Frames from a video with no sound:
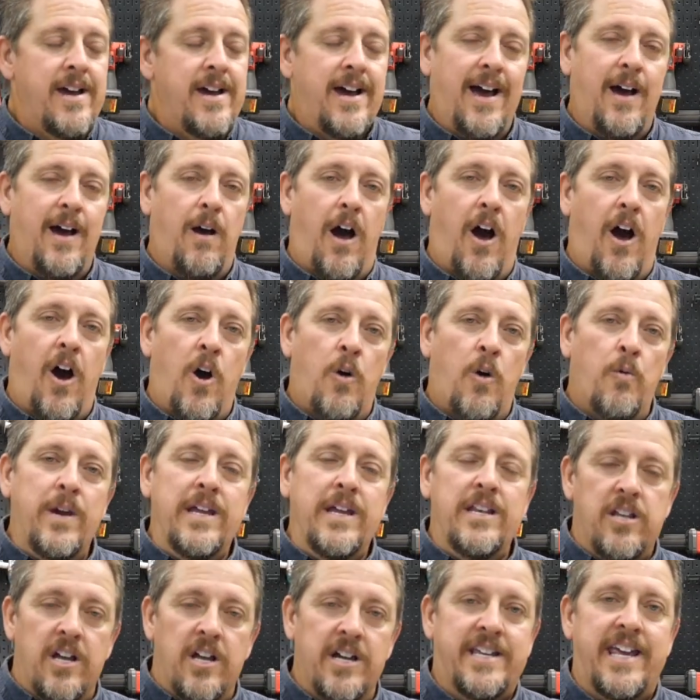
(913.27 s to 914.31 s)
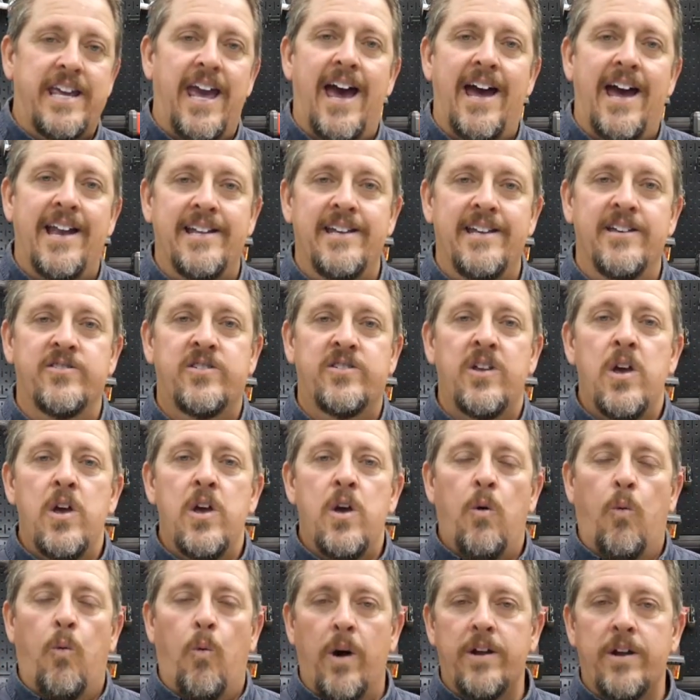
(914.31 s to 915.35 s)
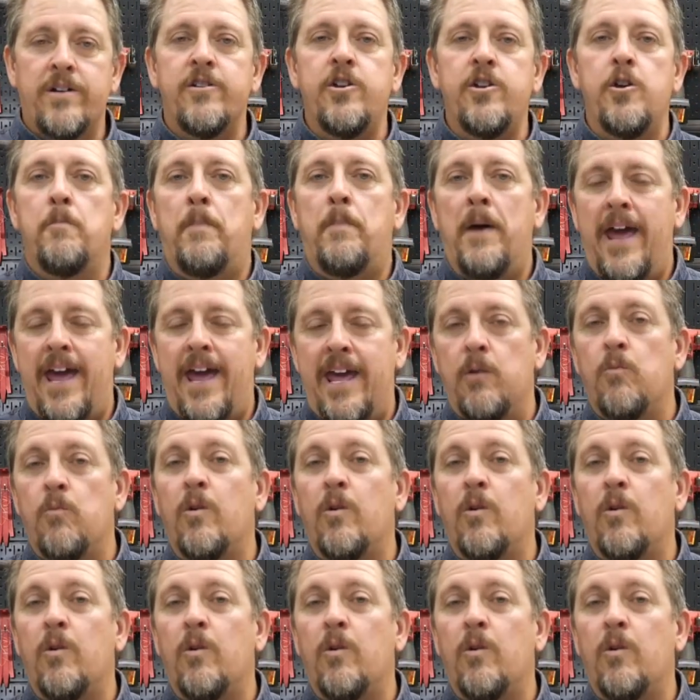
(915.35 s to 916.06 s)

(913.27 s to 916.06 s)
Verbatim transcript: Uh, all we look at is what are you paying,